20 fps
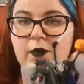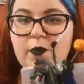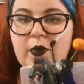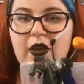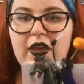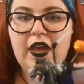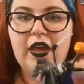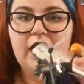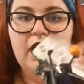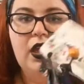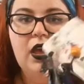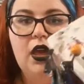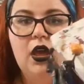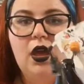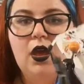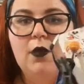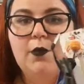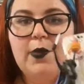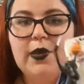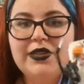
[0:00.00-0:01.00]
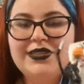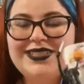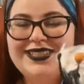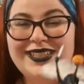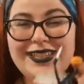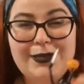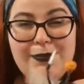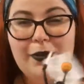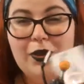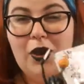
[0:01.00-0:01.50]
by it, but
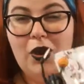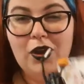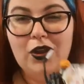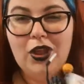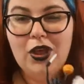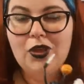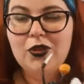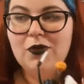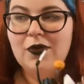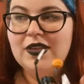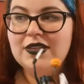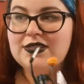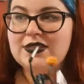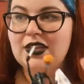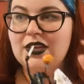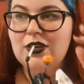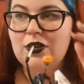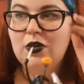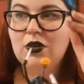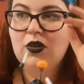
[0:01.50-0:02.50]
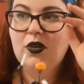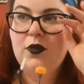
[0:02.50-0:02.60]
Sleepy Hollow is like,